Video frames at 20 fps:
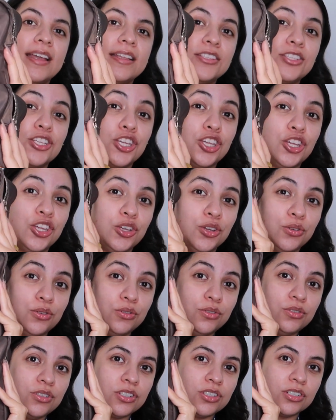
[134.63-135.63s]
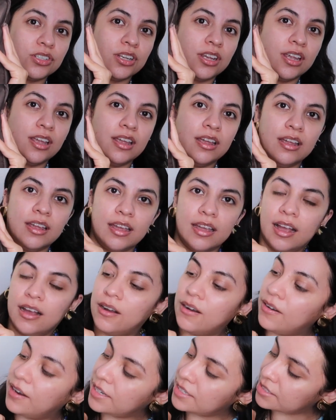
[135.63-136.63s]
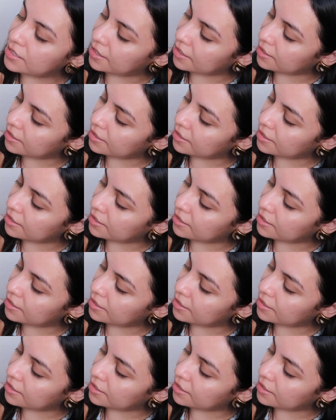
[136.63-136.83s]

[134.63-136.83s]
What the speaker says: It's huge. Oh, I did